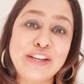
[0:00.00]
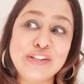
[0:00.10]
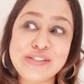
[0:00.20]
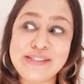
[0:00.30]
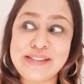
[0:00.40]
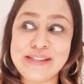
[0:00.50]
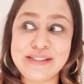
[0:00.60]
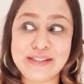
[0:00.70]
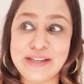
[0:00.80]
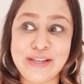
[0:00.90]
who said,
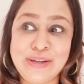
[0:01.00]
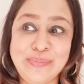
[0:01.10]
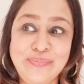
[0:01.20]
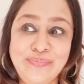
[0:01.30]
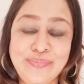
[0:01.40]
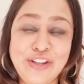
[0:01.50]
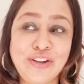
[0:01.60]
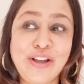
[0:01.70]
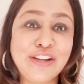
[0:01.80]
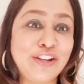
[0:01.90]
I
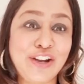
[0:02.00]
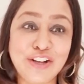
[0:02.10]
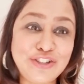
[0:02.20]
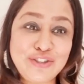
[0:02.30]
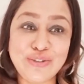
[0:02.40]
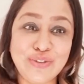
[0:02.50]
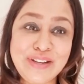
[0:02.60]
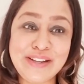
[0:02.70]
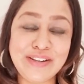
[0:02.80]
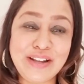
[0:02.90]
don't know how
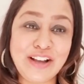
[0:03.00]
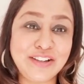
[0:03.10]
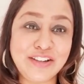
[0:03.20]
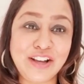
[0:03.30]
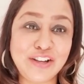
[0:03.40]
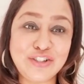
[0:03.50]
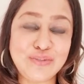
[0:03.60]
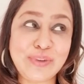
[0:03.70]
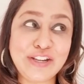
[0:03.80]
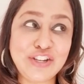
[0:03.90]
to
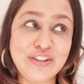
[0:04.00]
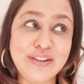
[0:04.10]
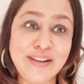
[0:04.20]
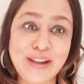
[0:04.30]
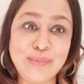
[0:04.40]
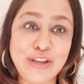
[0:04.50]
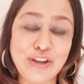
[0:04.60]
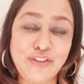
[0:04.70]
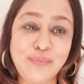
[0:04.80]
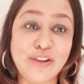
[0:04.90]
manage the dynamic
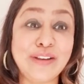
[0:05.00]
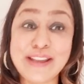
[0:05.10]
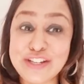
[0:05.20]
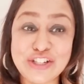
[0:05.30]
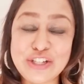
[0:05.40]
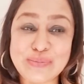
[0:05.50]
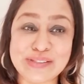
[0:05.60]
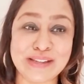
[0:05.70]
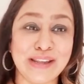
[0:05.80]
of my relationships.